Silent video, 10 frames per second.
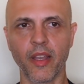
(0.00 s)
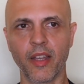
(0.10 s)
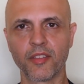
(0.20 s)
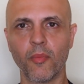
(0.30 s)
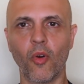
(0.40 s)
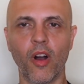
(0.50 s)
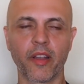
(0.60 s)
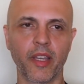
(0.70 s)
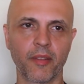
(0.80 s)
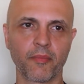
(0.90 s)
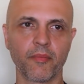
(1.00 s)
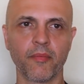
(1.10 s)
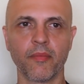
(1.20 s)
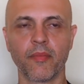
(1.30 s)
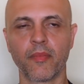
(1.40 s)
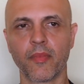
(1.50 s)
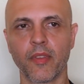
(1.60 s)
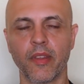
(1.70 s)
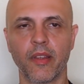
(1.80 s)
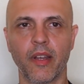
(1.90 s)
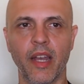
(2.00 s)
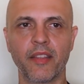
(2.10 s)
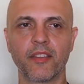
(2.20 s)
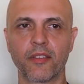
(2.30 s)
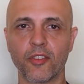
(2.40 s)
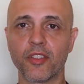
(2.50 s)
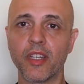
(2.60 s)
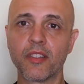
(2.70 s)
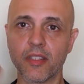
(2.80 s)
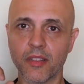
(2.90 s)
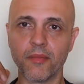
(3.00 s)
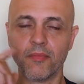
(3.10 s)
As I'm walking, I had the good sense to,